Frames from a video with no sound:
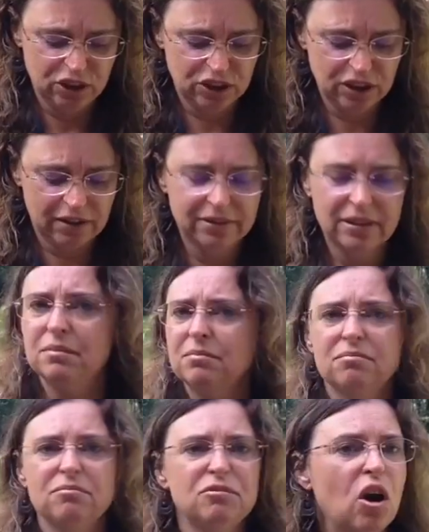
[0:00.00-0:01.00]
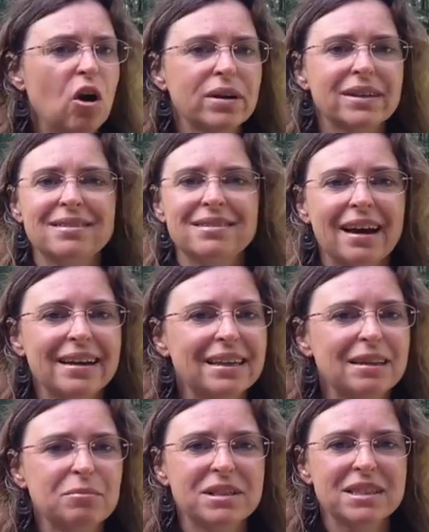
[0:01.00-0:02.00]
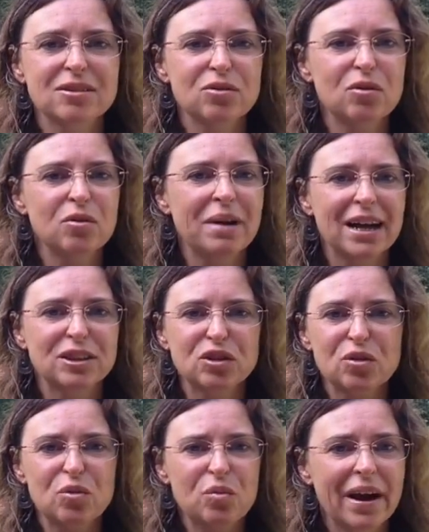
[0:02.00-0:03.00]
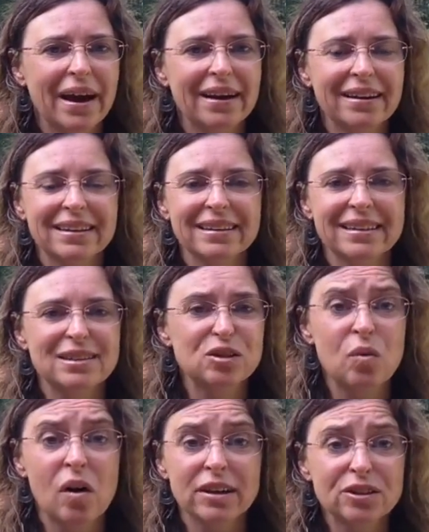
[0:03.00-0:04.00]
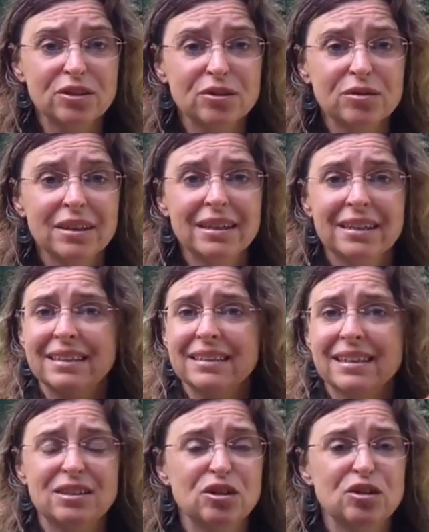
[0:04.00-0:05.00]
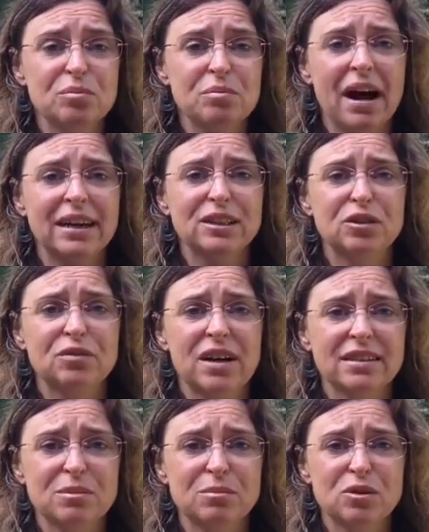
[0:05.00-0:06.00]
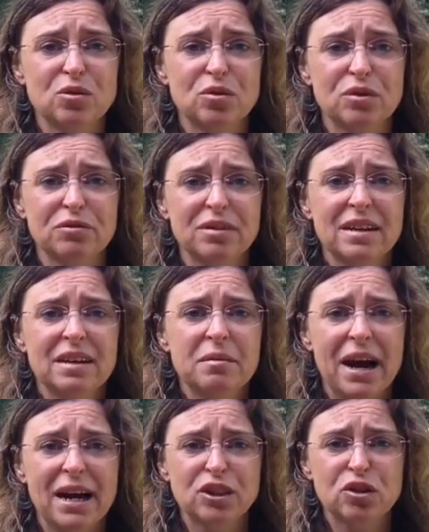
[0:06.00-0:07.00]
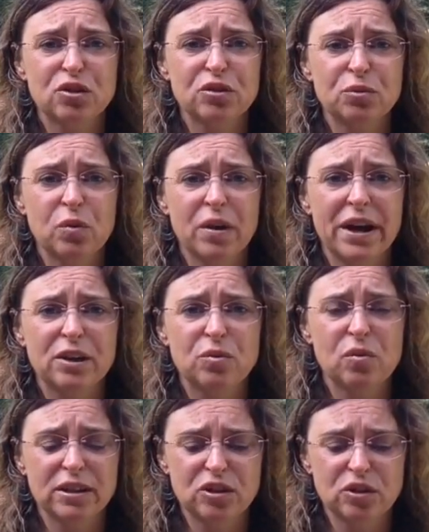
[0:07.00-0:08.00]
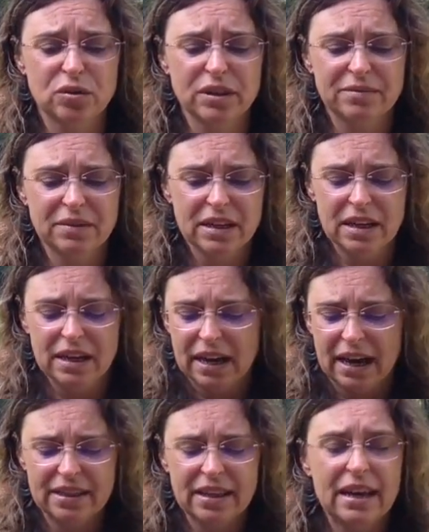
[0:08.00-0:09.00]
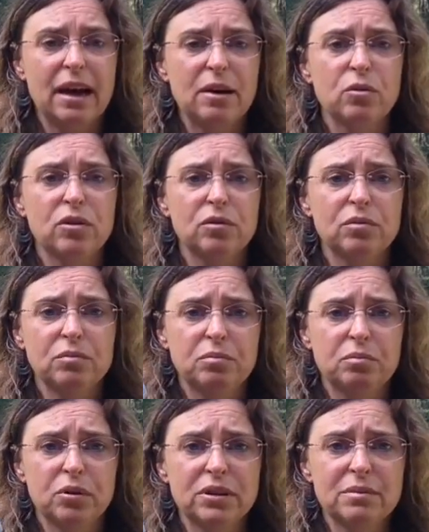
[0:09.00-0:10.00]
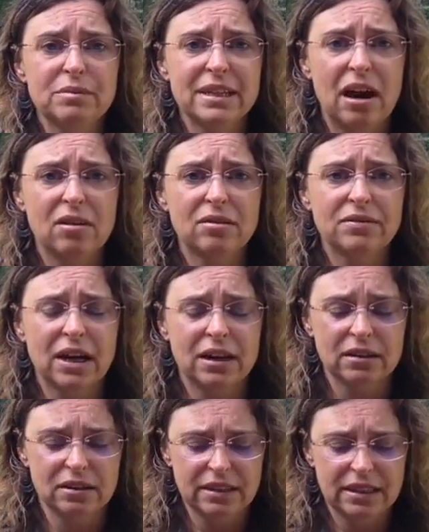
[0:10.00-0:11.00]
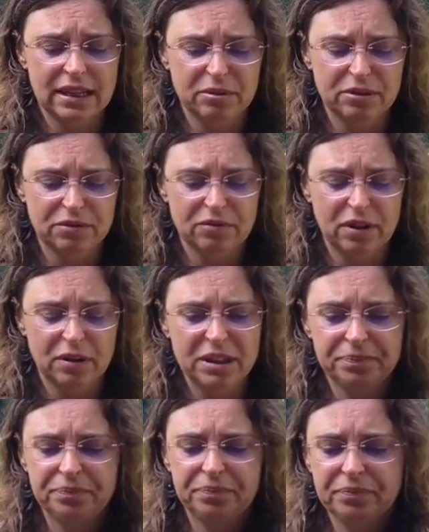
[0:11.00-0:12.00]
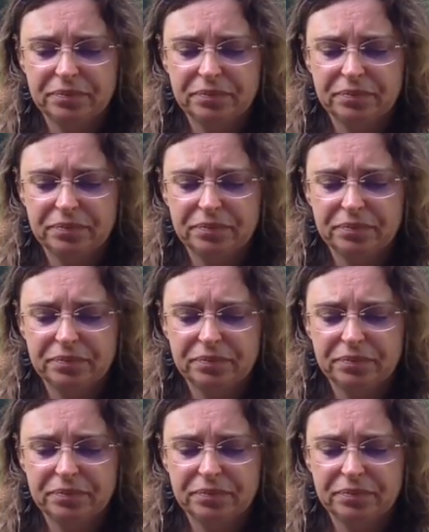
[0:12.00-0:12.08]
you shuffle them, no exciting, mystical, magical way, unless you want to, unless in your mind you've got some sort of magical way you want to do it. And then I will put them down. I've got a little table in front of me.